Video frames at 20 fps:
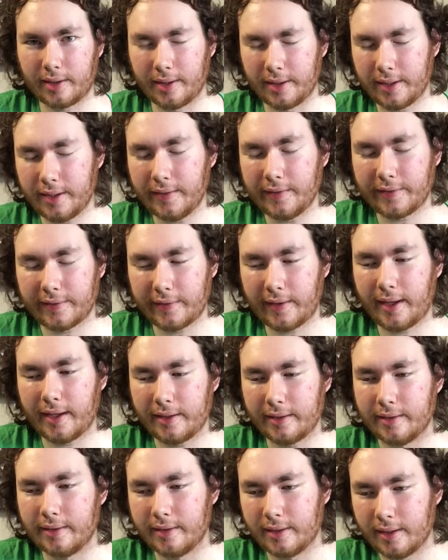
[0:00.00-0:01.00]
Like he
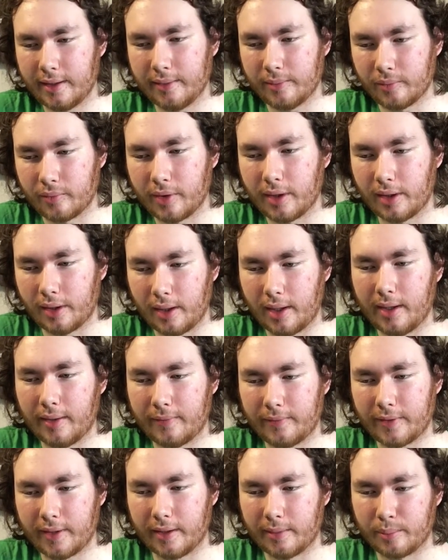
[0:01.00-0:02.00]
said in real
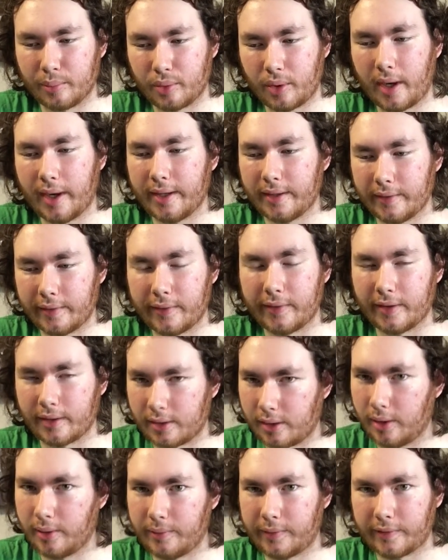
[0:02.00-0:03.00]
life that Brian is the
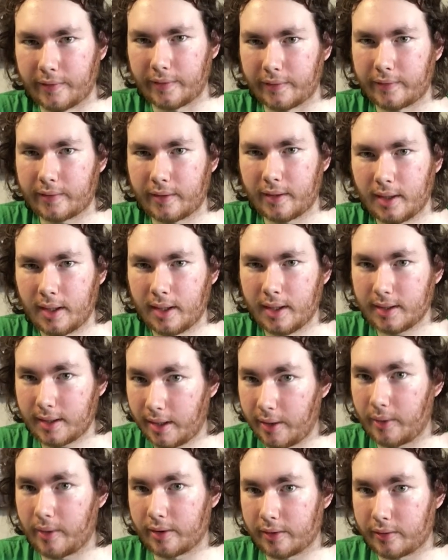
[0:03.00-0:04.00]
closest
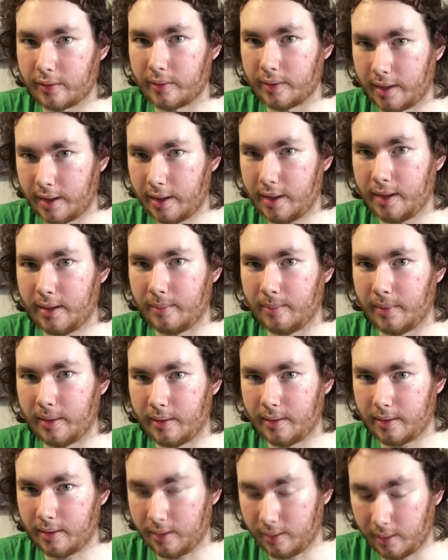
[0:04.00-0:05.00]
character to him
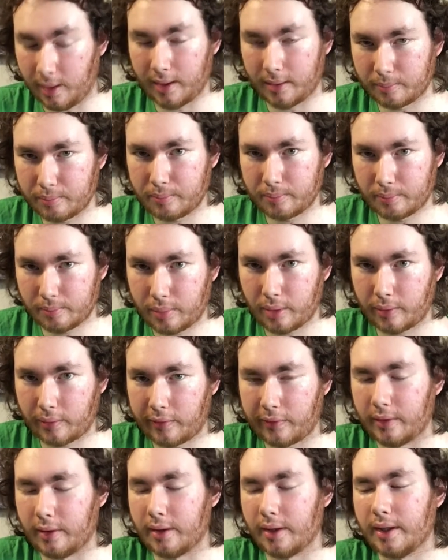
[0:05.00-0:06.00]
in like
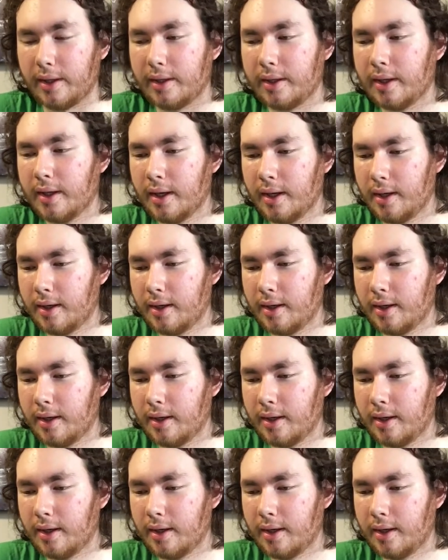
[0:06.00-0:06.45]
personally,